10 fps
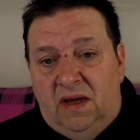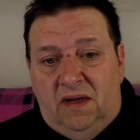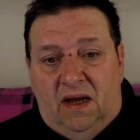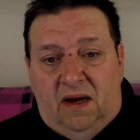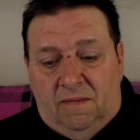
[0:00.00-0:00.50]

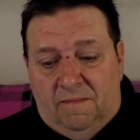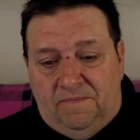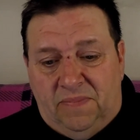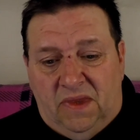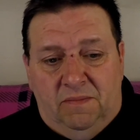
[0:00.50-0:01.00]
Now,
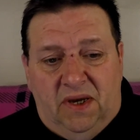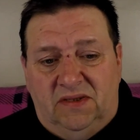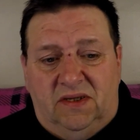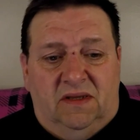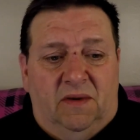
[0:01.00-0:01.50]

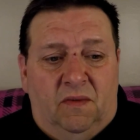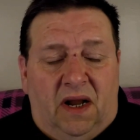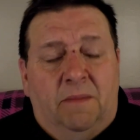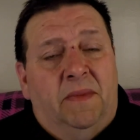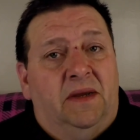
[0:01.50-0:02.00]
basically what
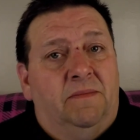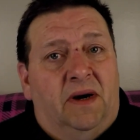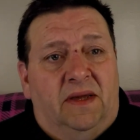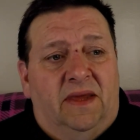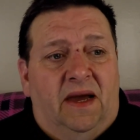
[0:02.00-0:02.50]
I mean
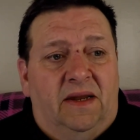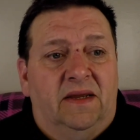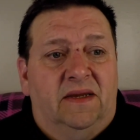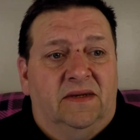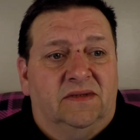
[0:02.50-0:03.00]
by that
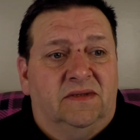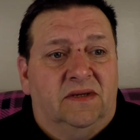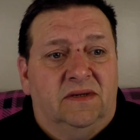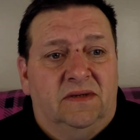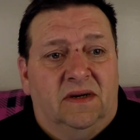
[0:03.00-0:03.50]
is
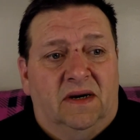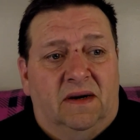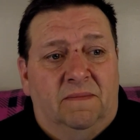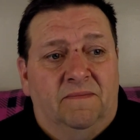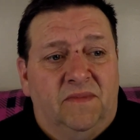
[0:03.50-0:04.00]

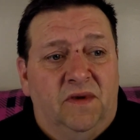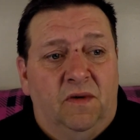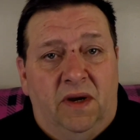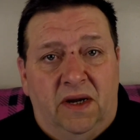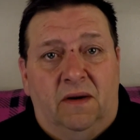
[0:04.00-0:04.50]
you
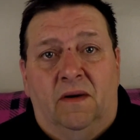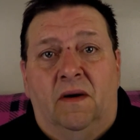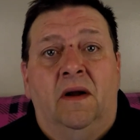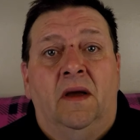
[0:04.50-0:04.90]
hear